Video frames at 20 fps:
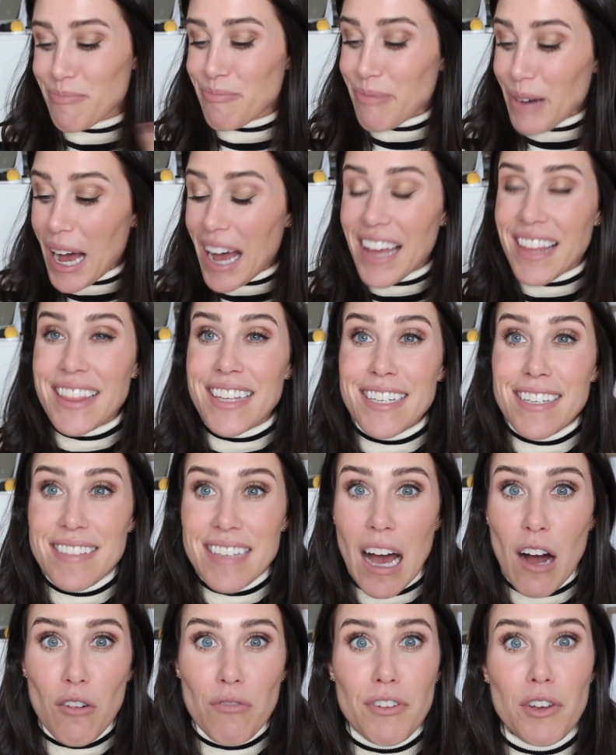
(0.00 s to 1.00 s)
But this
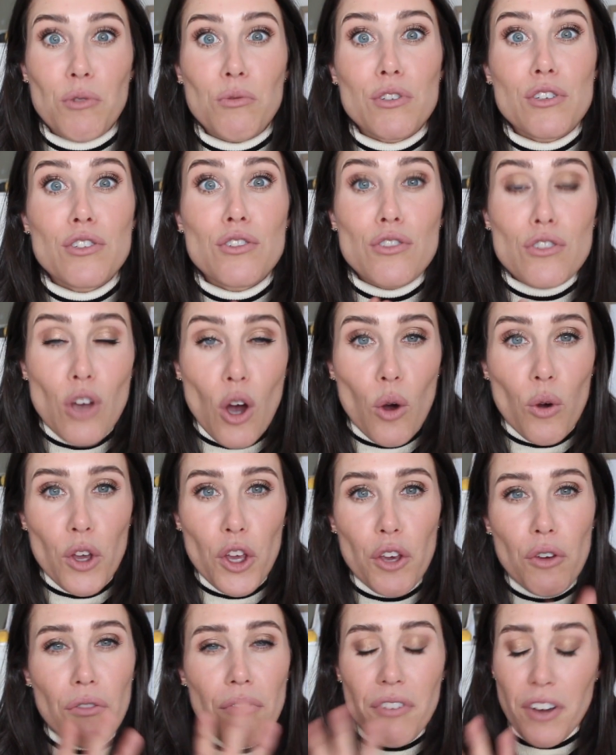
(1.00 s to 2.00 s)
outfit was so
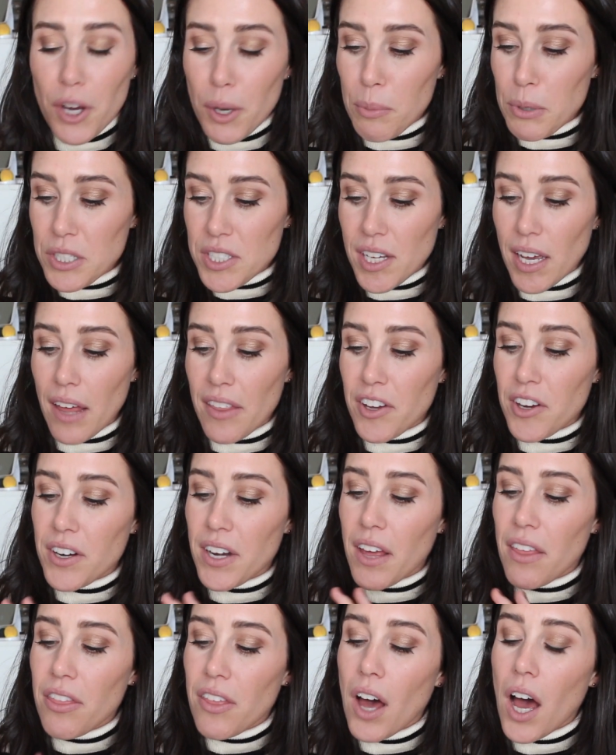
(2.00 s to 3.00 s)
cute, very put together,
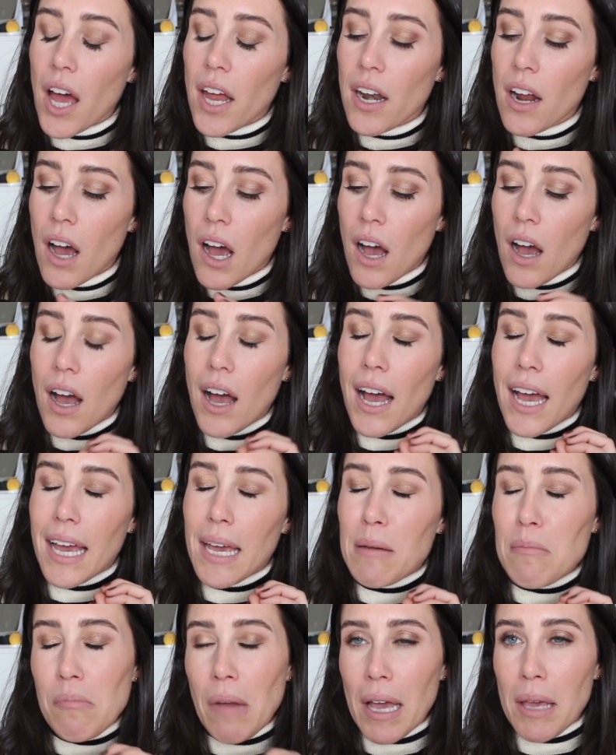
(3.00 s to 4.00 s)
and I thought
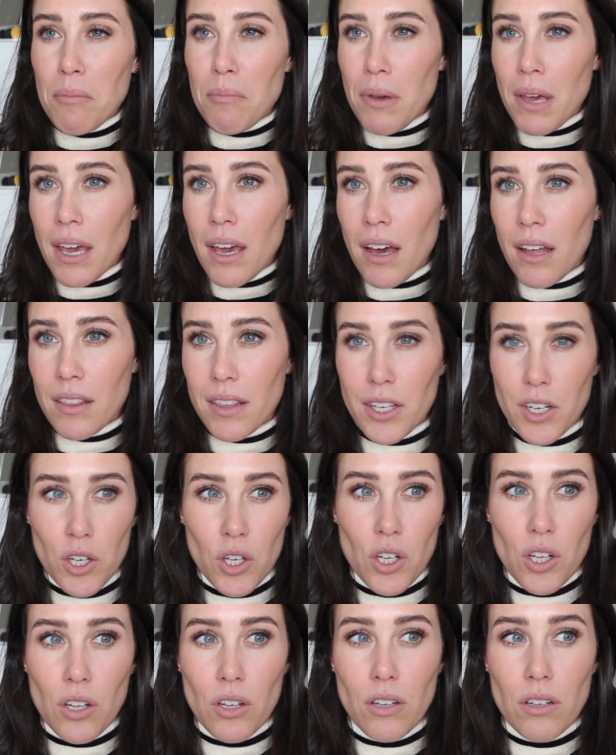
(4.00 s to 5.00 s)
it might be a
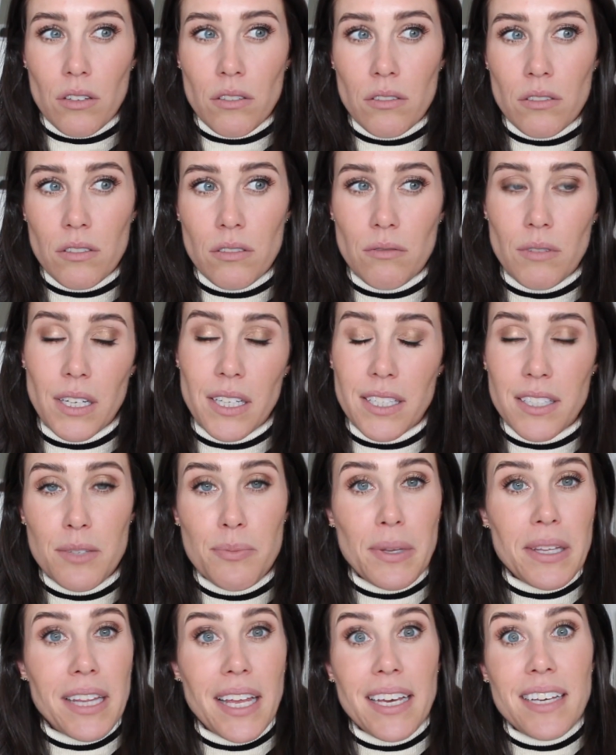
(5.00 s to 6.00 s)
little, well,
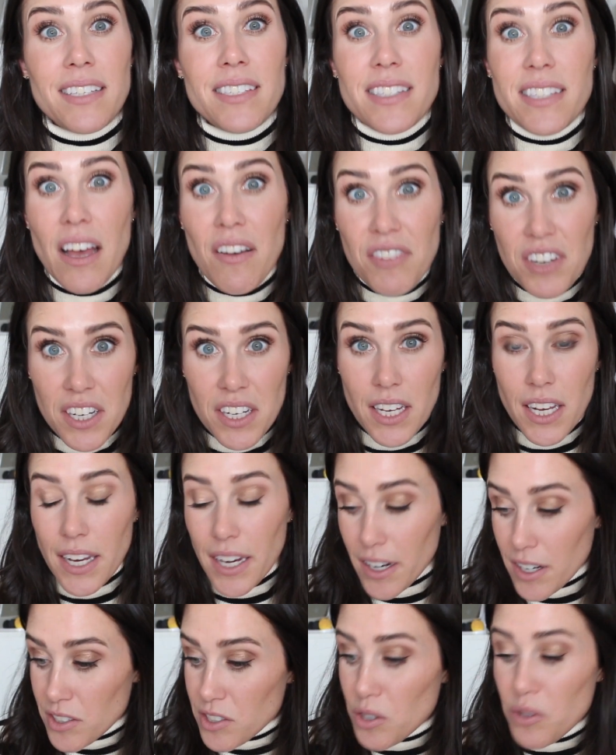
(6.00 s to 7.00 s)
it's been like 70
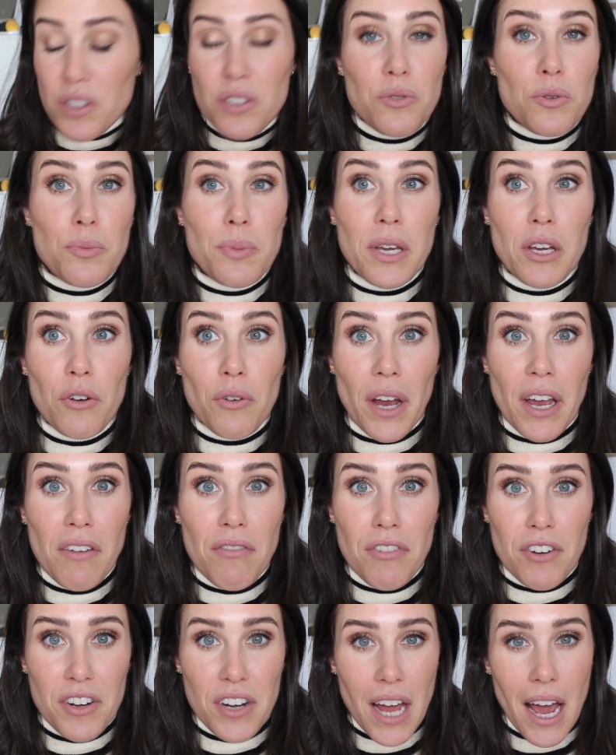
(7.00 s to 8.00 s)
here, so this would be
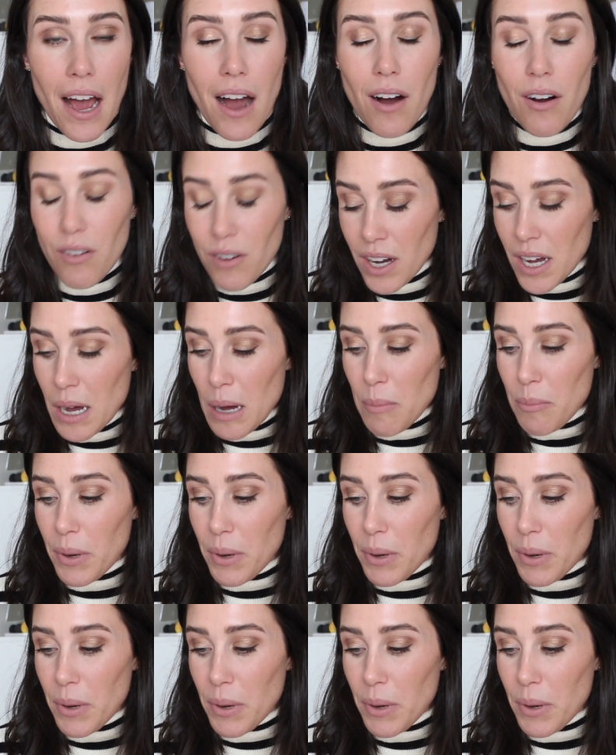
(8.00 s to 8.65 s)
great for now,